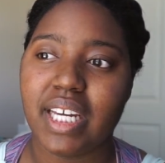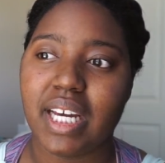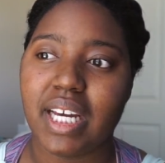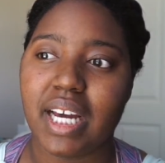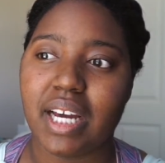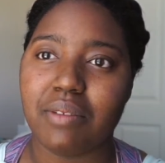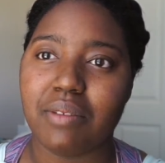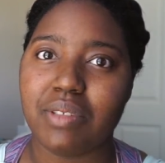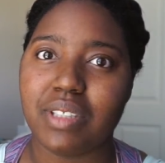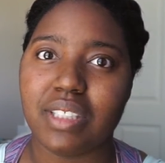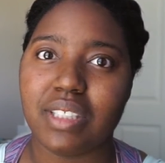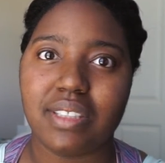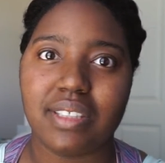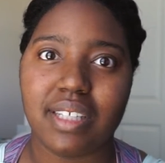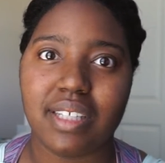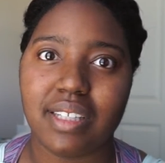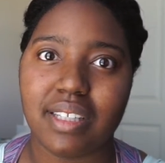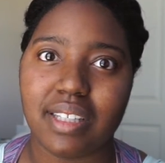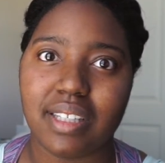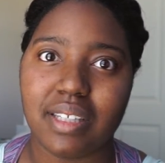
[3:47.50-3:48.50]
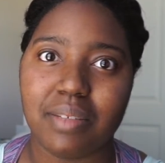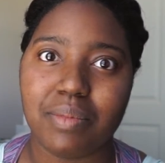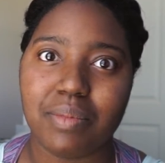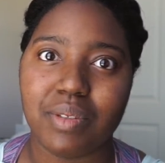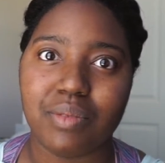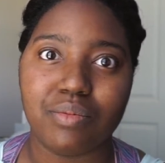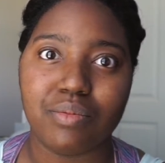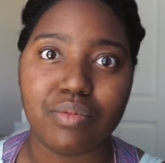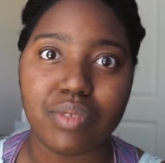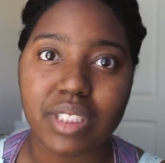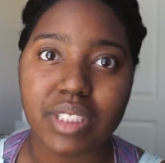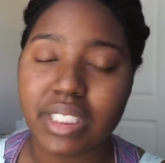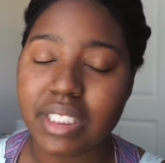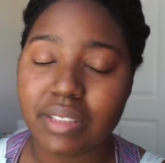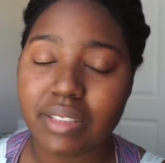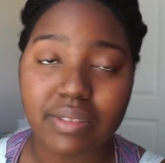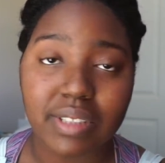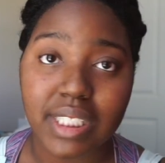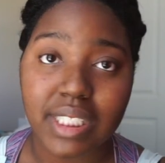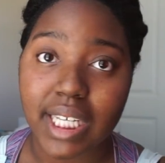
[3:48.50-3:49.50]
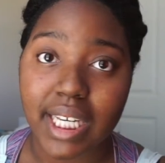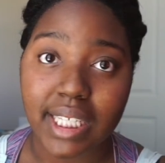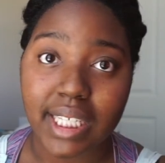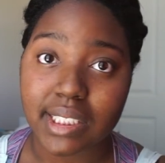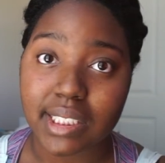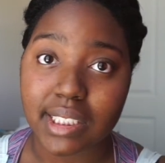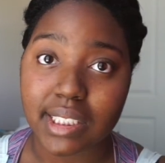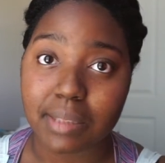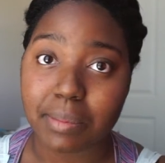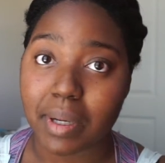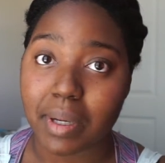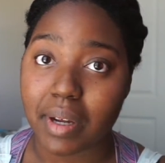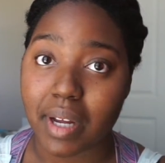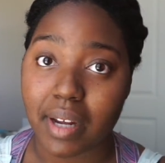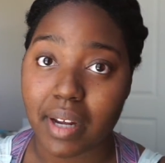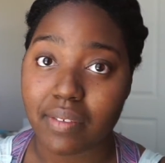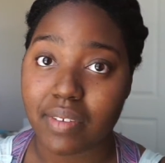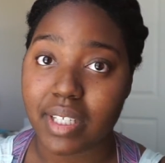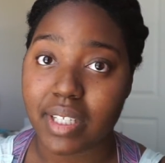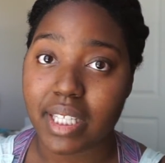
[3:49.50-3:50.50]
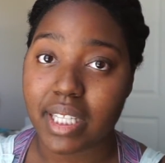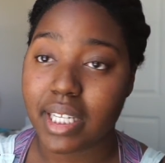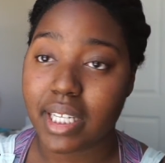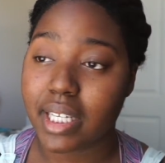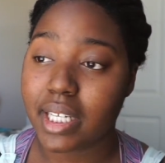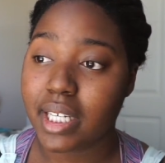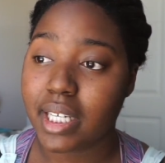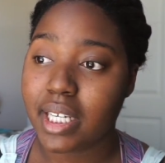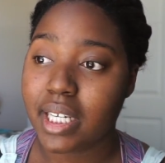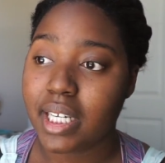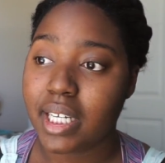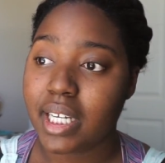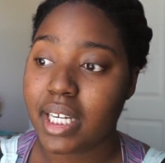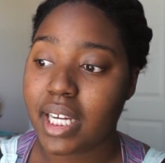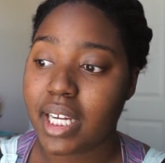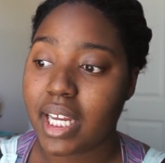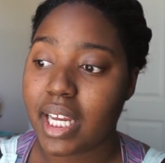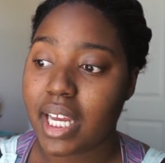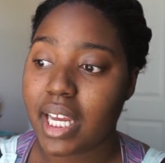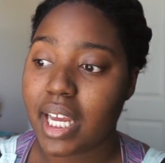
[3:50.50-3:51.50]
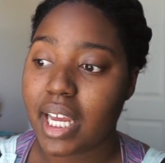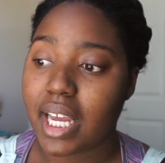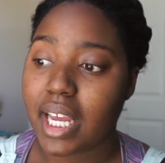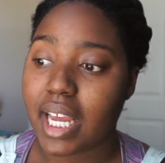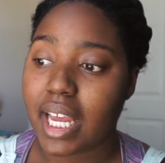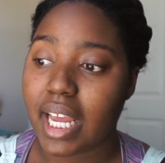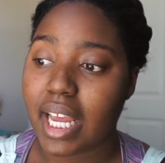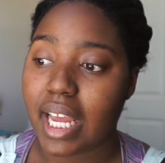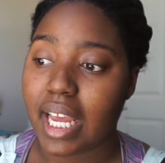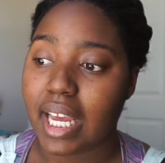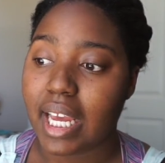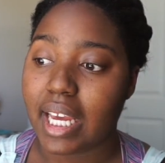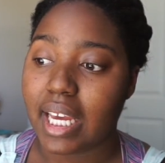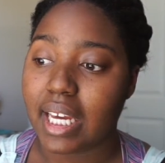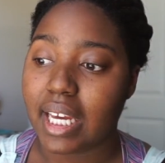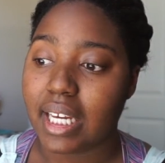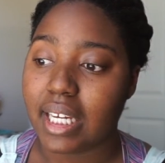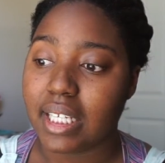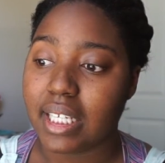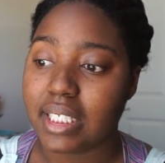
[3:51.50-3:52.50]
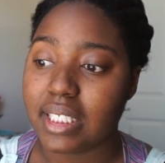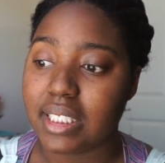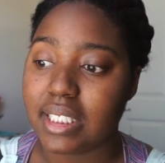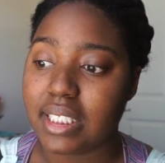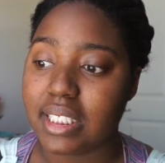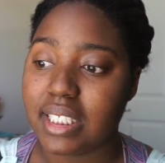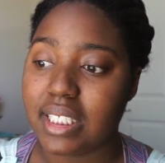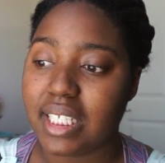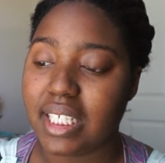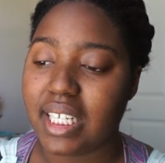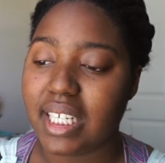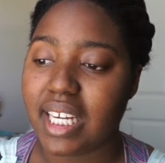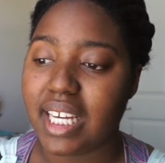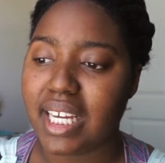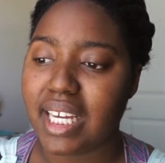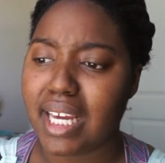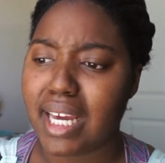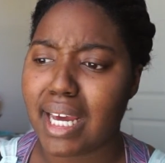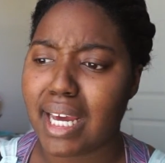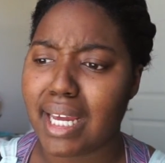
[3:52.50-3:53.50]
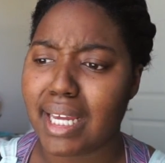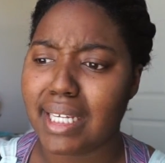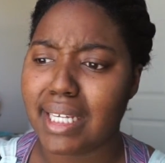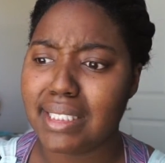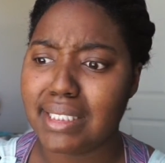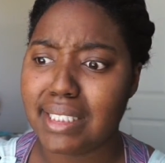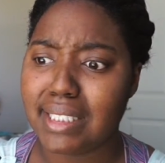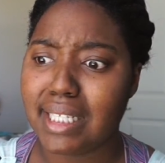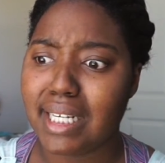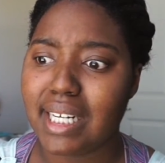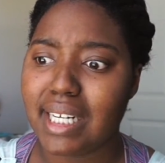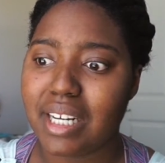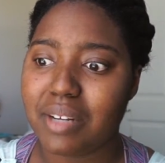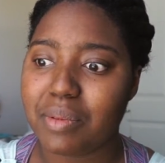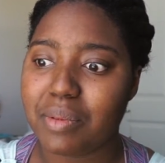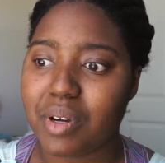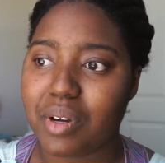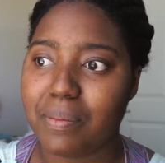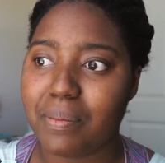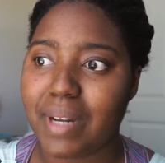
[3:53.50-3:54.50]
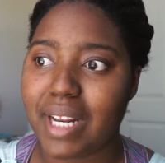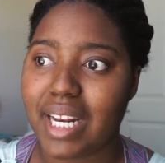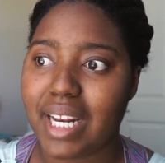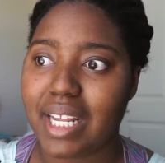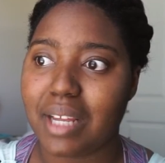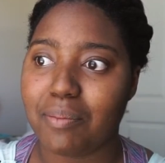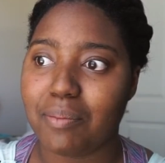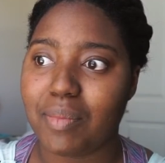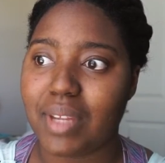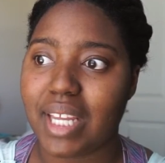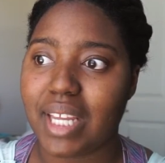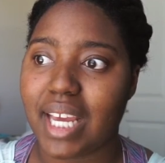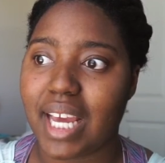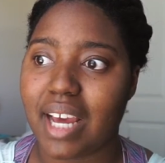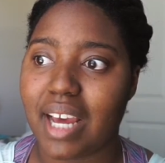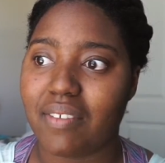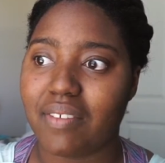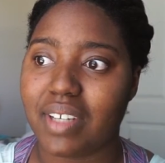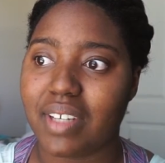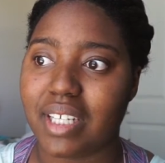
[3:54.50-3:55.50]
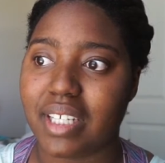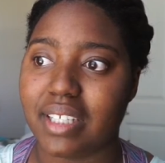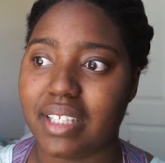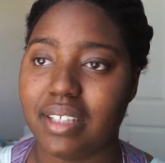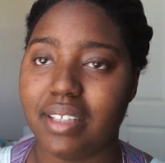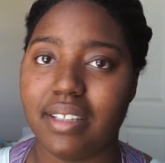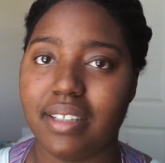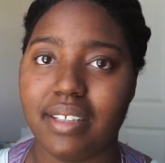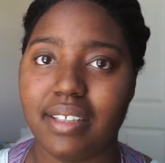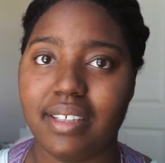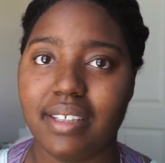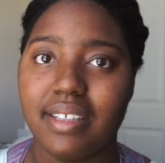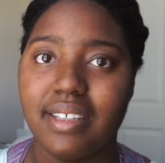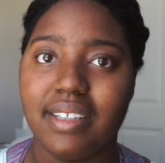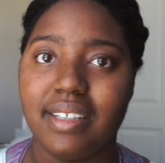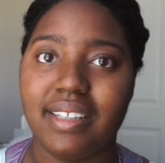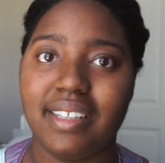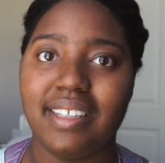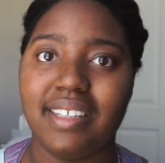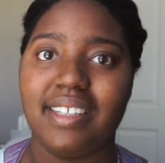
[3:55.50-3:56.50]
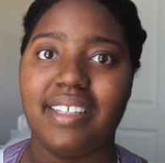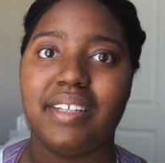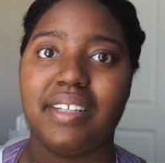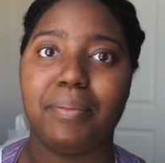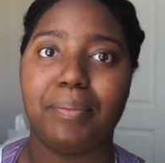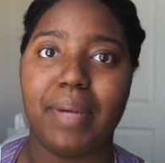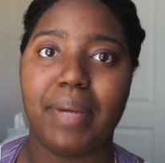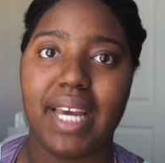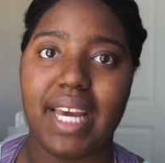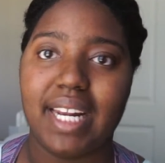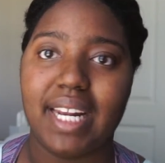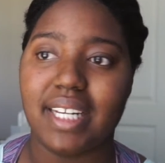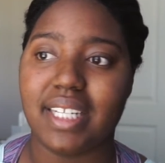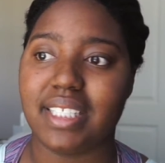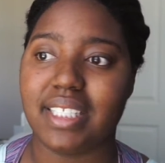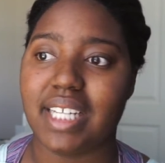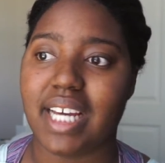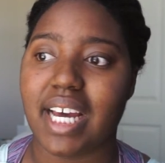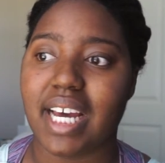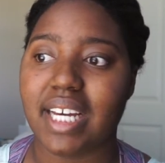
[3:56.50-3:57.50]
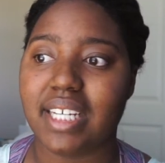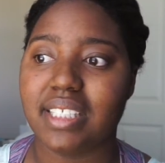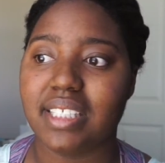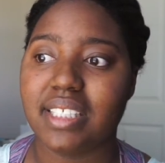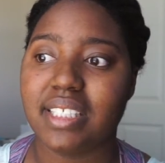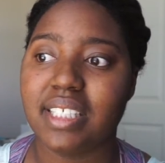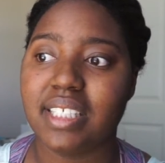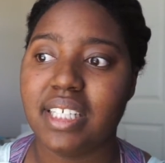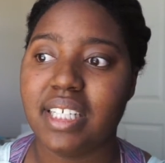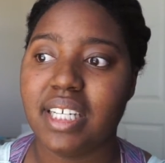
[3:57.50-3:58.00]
I would just suddenly be really, really anxious about everything. And I guess it ended up culminating in me having panic attacks.